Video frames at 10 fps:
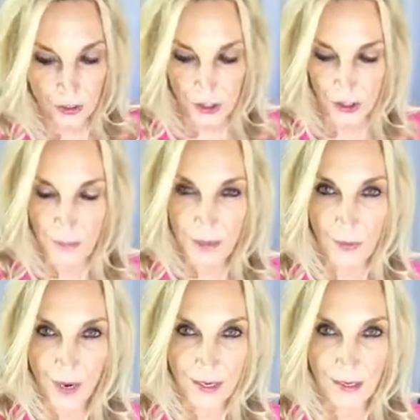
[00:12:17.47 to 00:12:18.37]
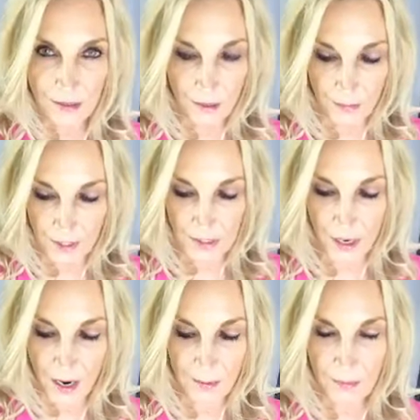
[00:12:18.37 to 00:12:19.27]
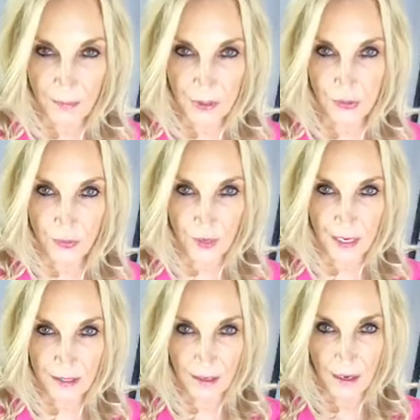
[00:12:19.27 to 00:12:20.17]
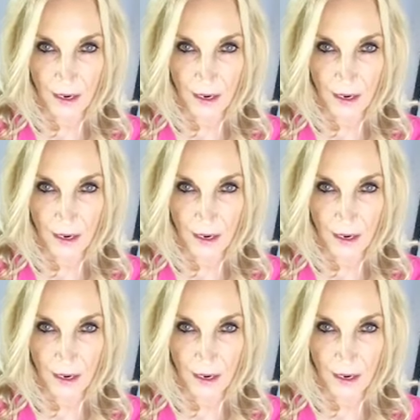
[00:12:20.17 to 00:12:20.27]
you should be waiting a little bit of time between,